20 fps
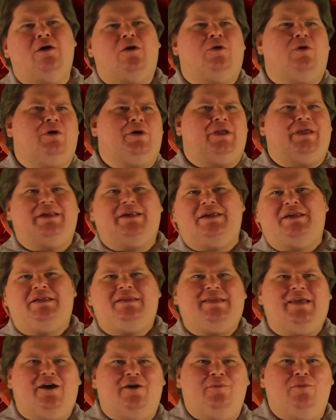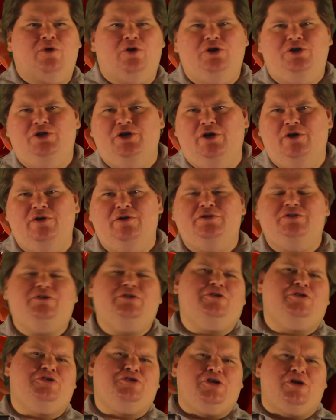or you need to tell more jokes,
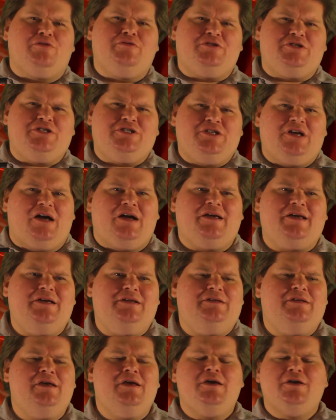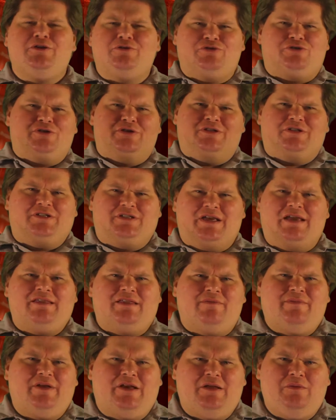or your jokes suck and you shouldn't say
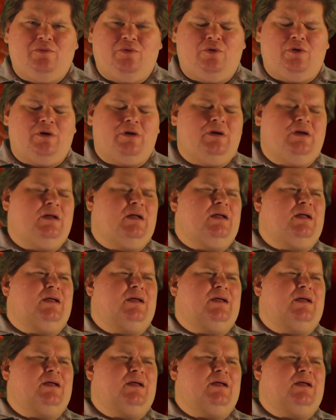them anymore.